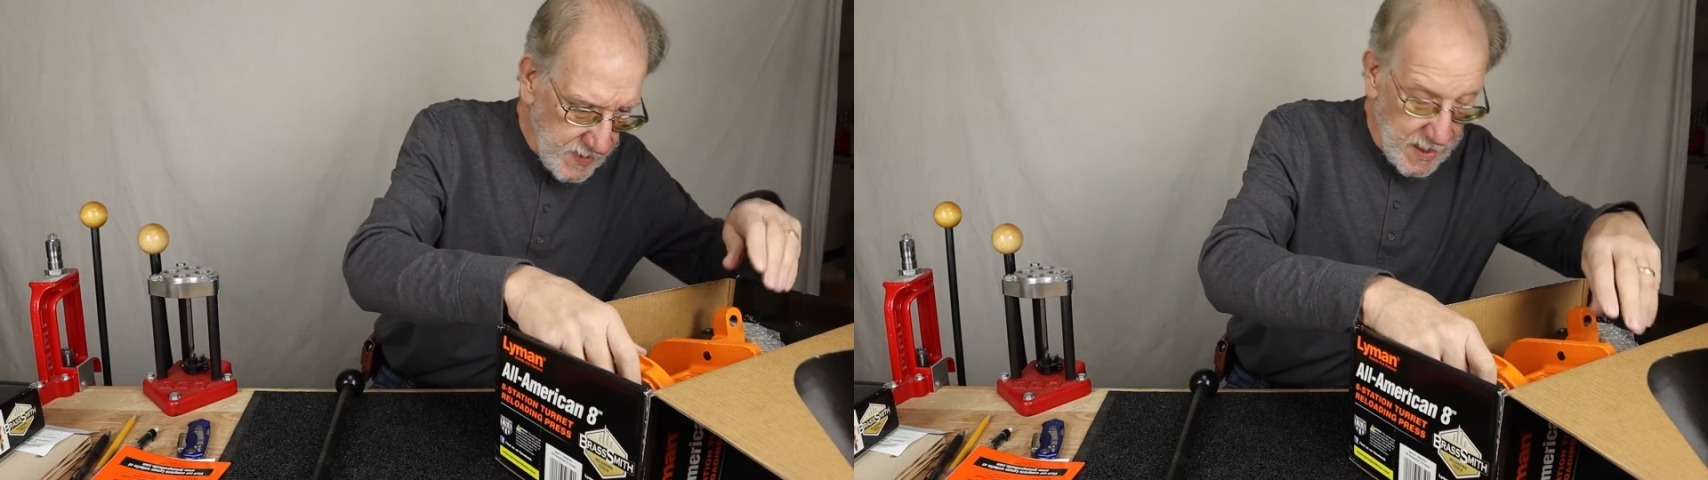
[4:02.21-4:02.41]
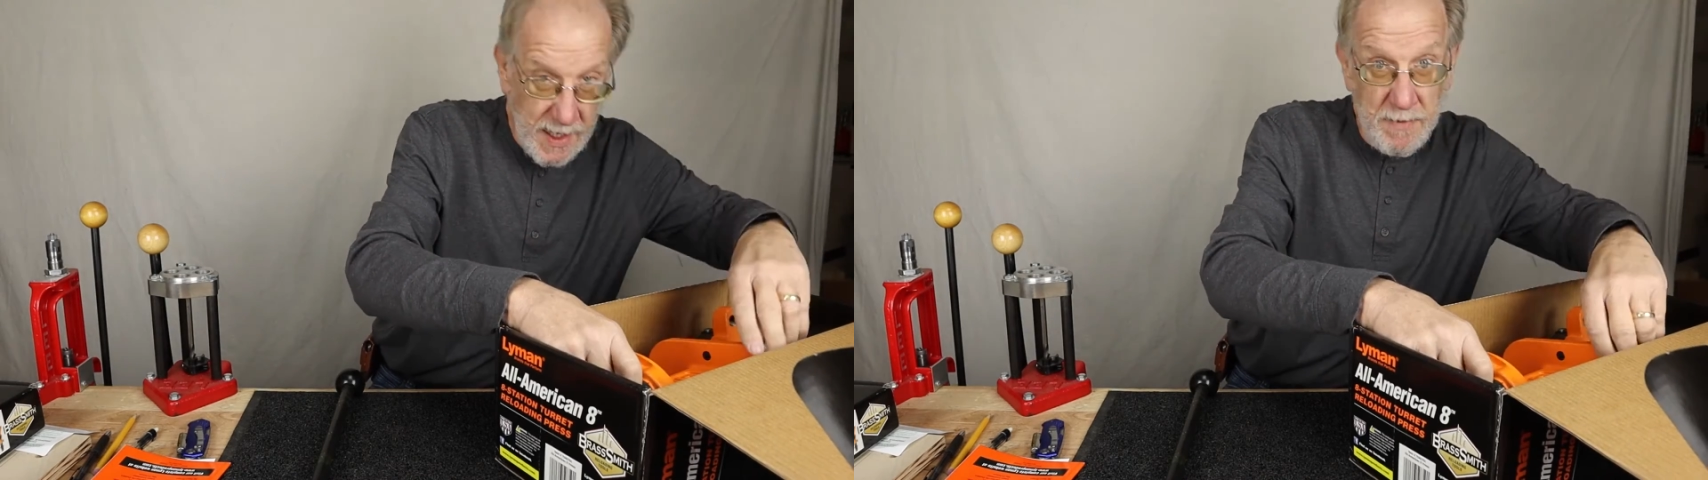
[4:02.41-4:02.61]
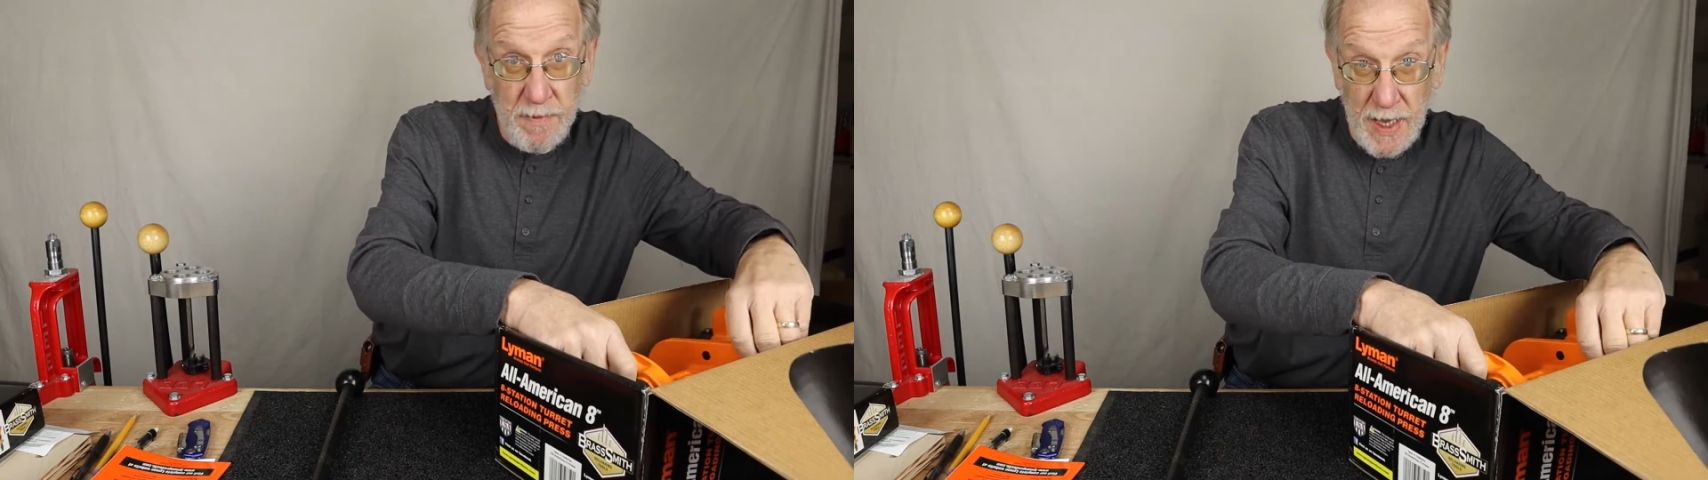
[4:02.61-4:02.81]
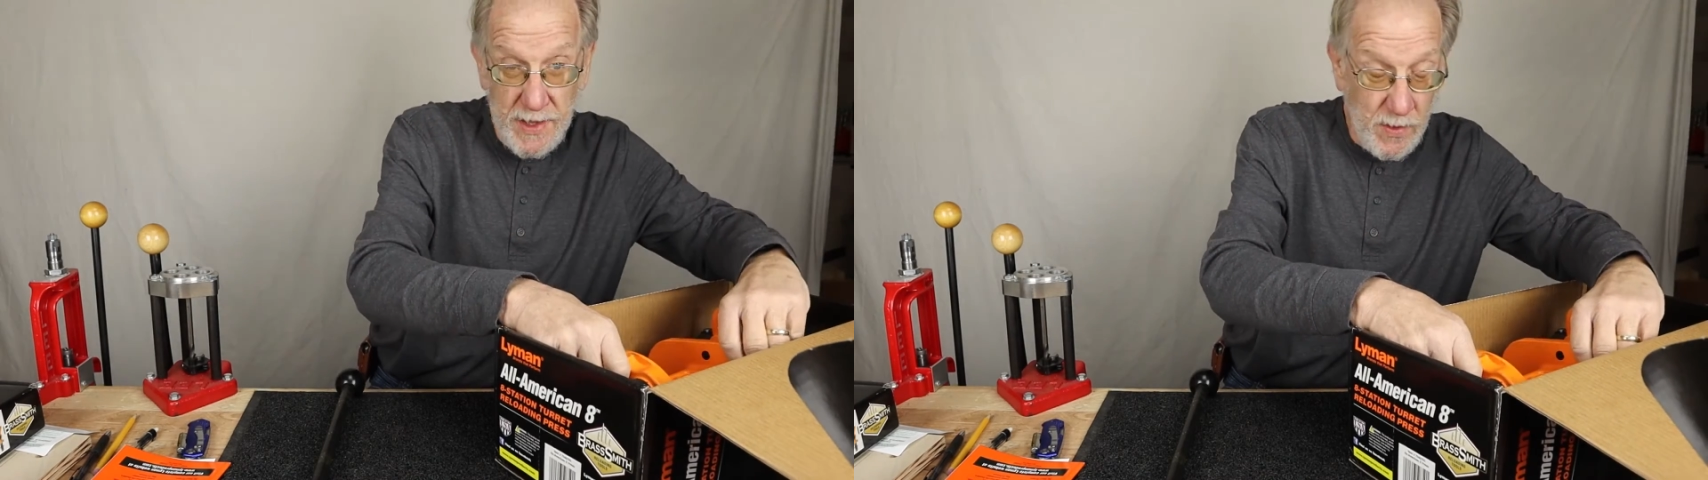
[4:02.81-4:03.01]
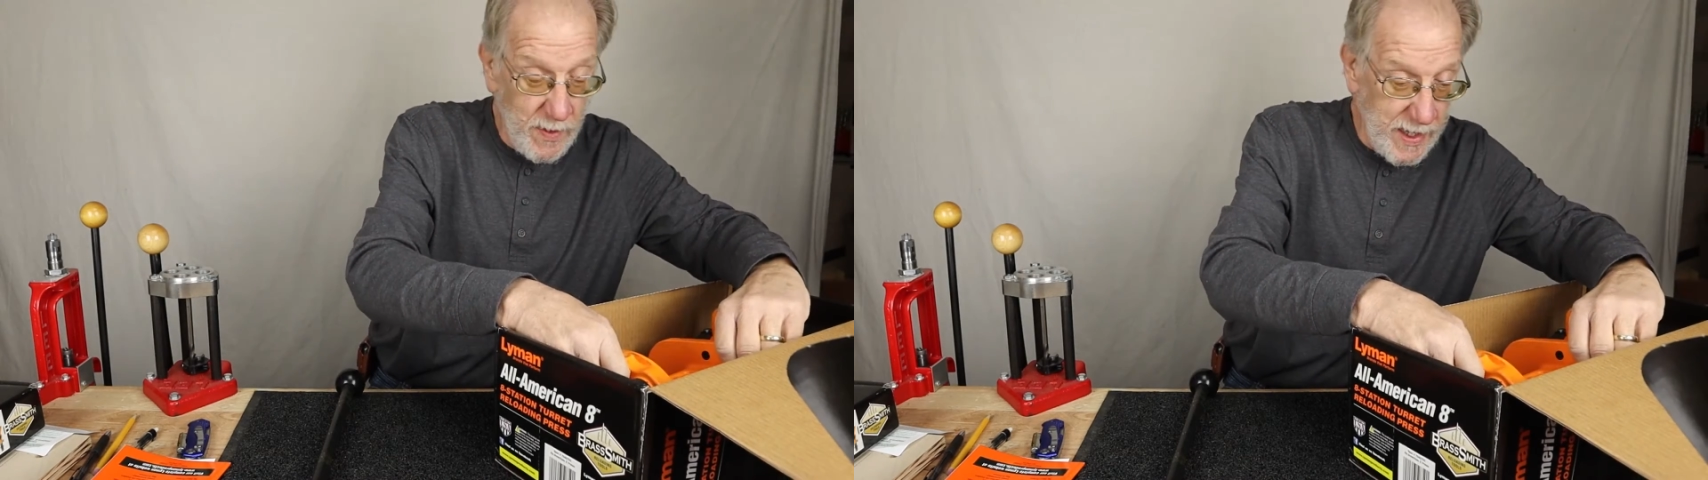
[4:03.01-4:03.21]
And by
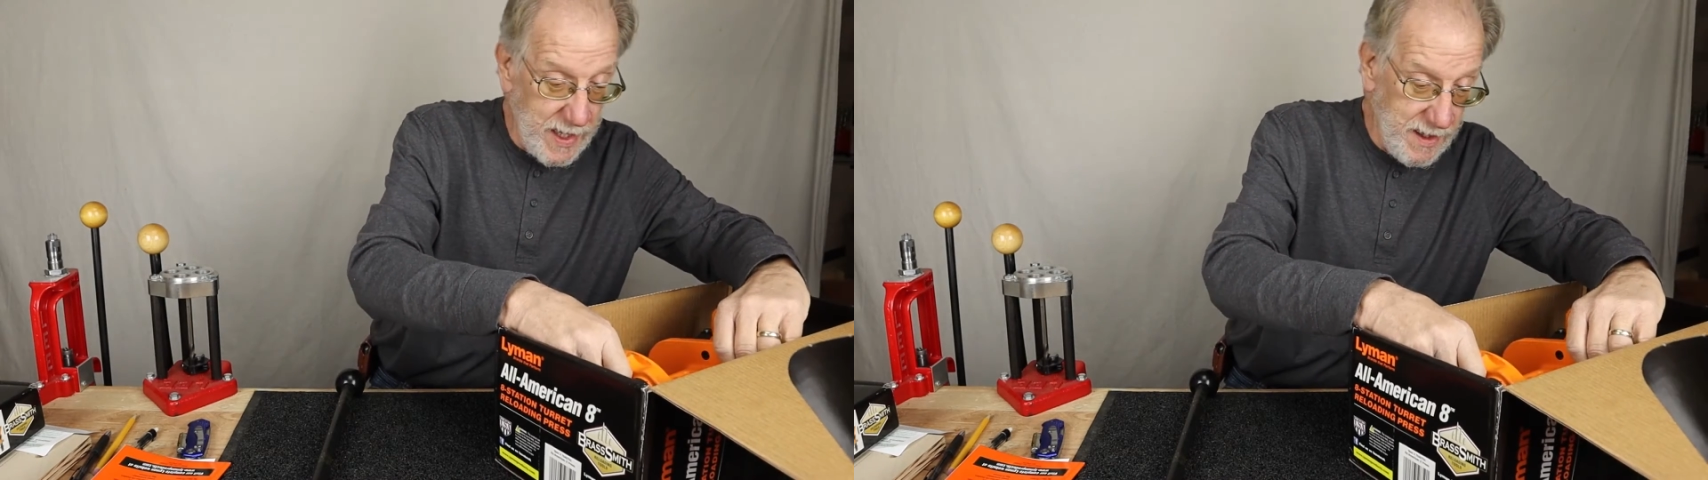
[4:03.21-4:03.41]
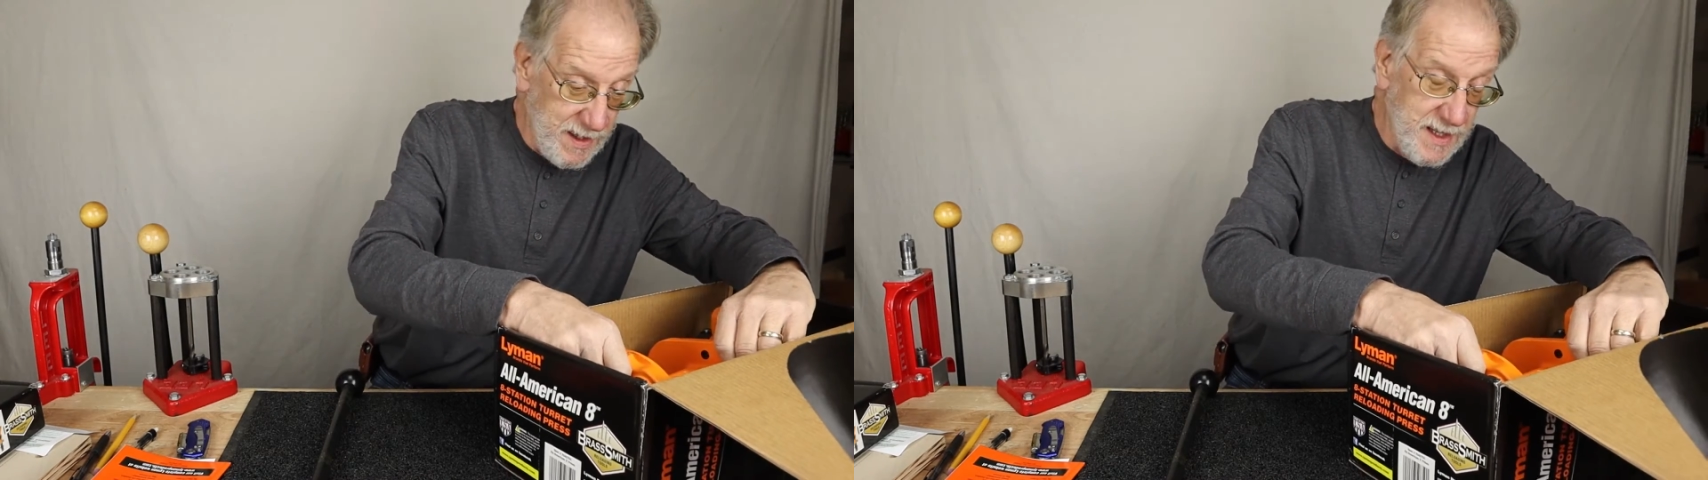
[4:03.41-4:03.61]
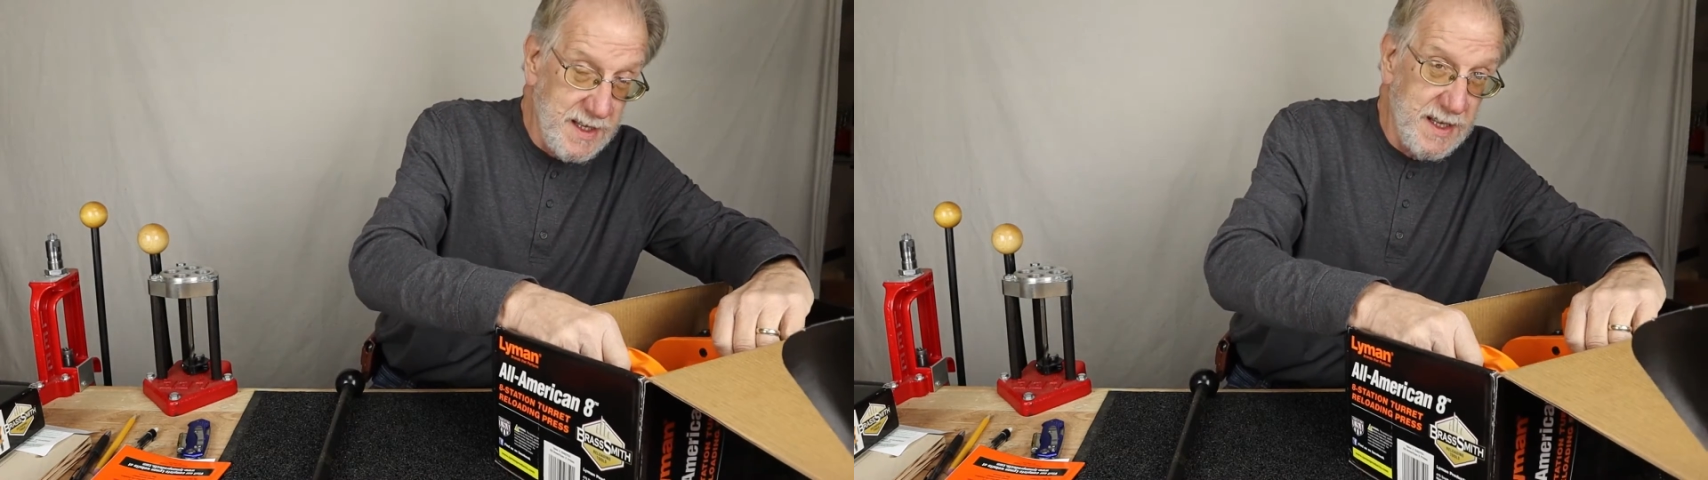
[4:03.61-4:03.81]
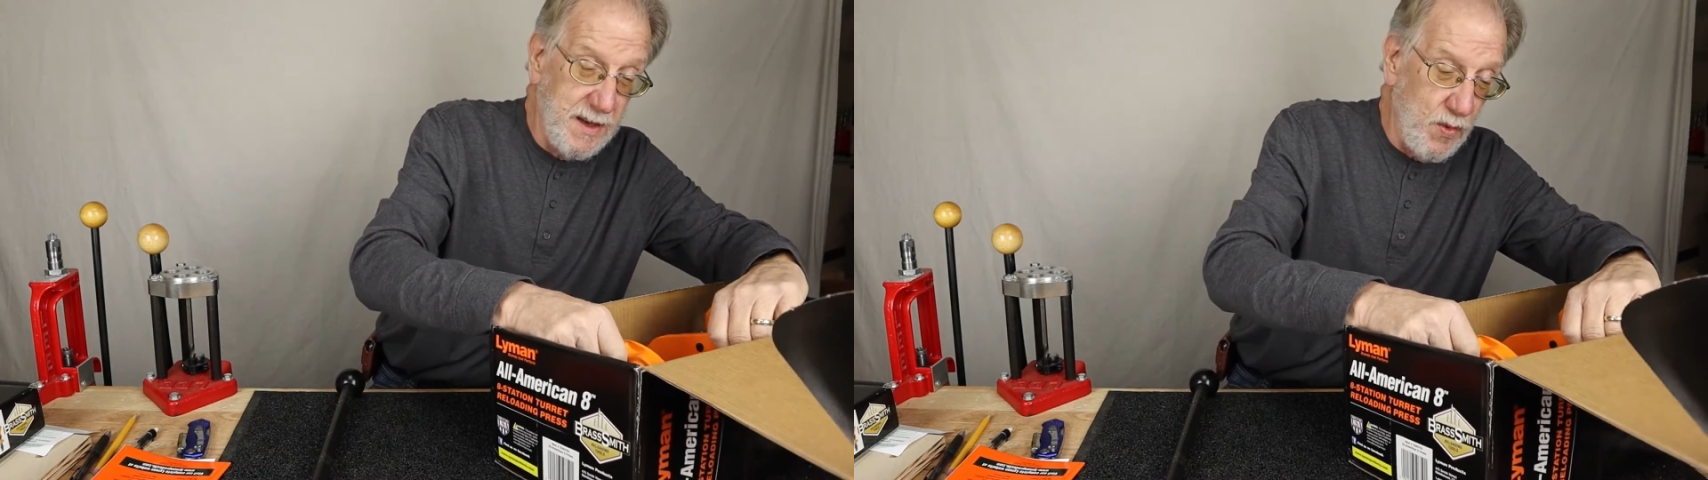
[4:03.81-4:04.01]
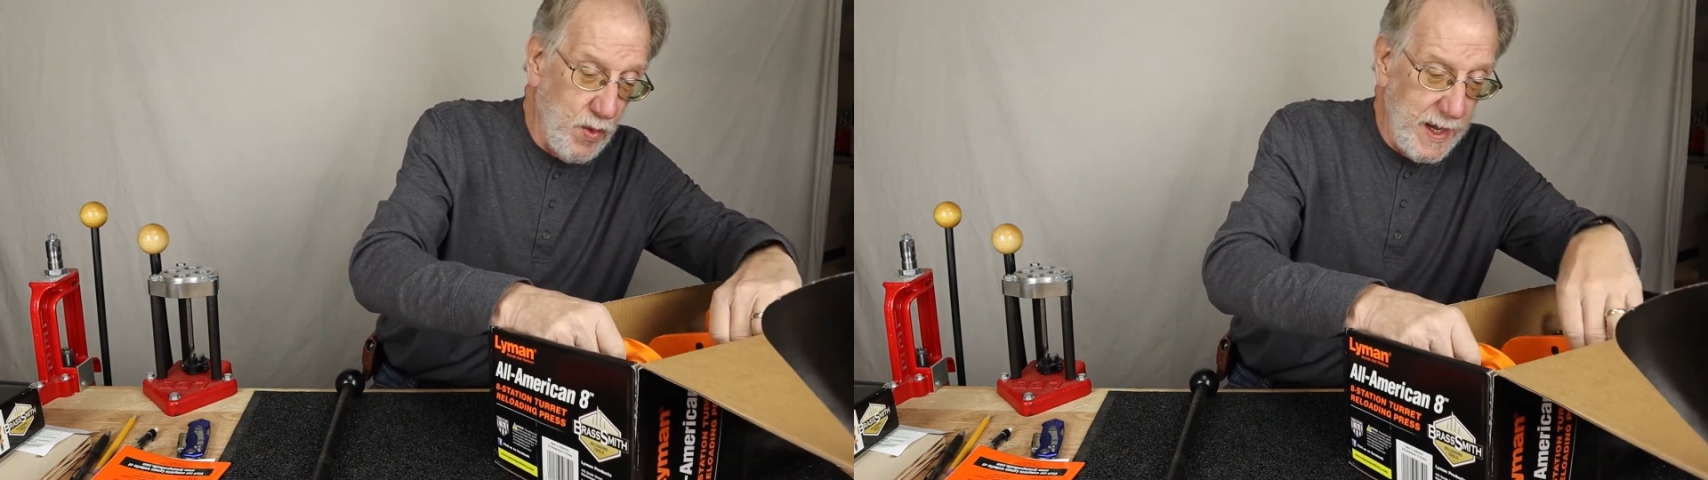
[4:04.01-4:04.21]
the way, this thing